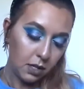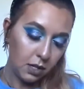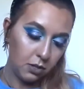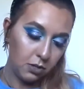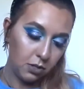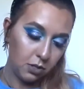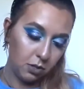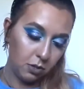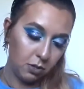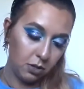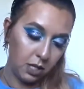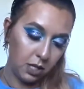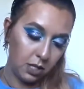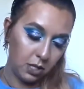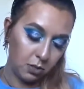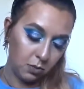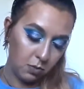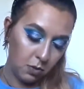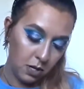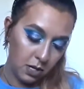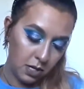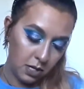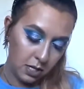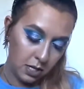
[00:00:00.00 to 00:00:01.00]
So this
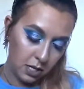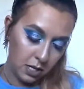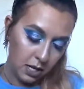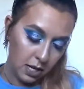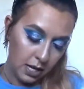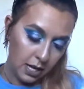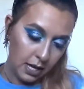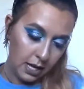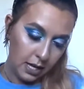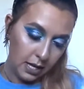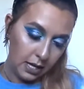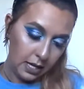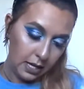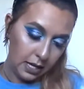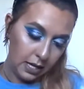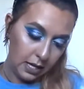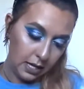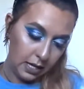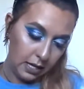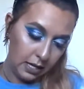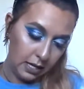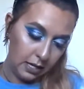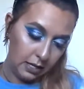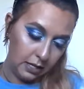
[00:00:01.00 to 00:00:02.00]
one
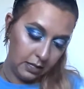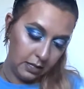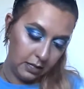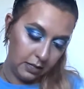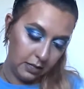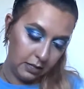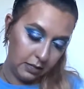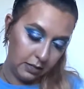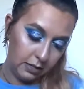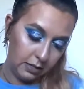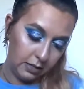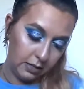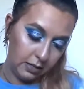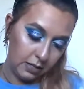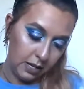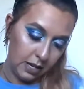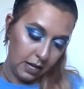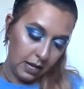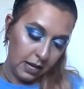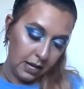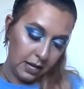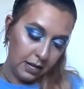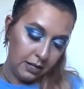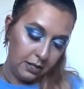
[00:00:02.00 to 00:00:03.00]
is
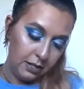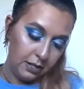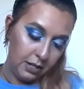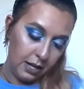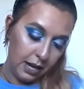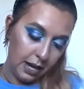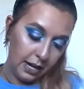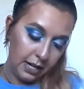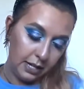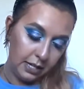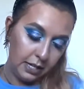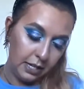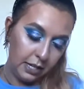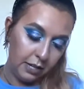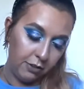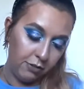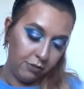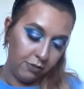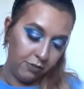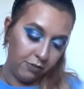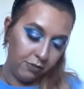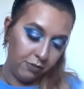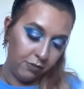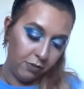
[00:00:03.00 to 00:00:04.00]
94%
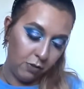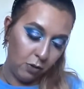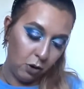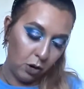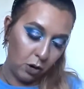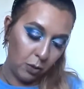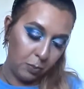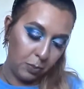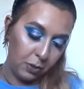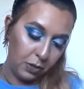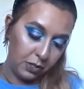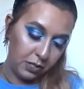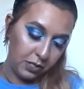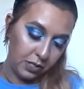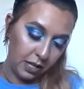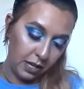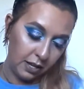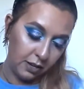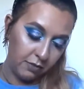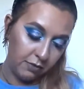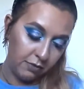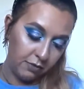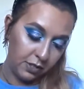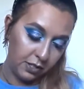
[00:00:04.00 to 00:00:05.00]

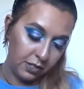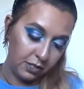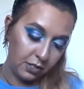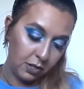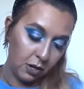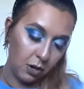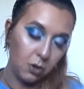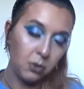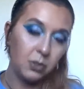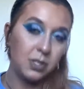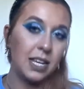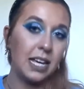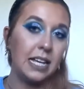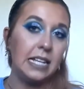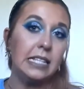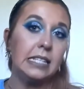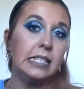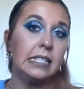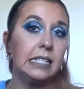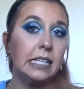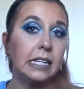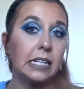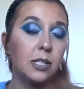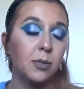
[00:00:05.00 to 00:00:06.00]
viscose and
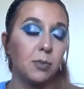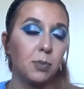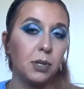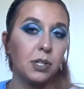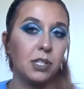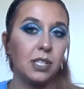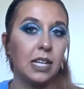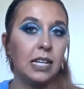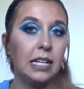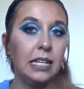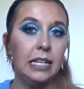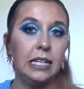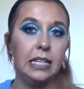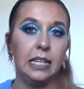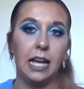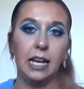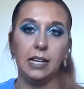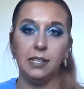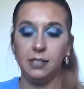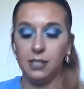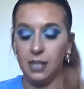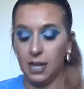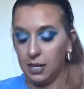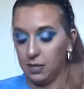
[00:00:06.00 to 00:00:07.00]
6%
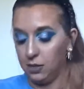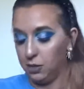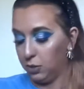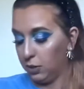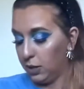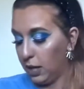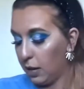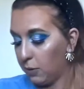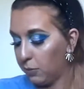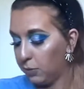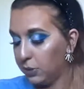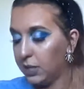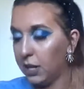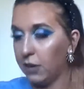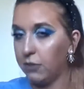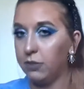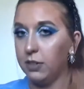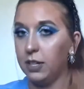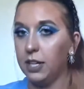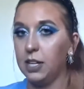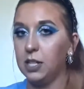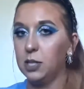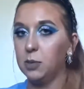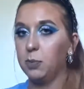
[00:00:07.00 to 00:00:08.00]
elastane. So that would
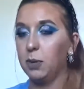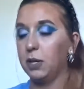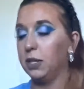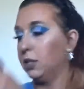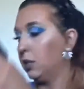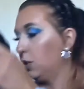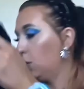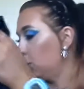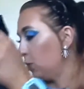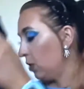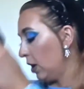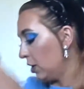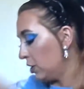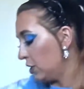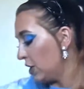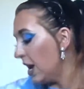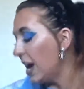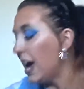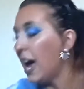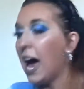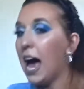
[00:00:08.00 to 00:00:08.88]
definitely explain the stretch.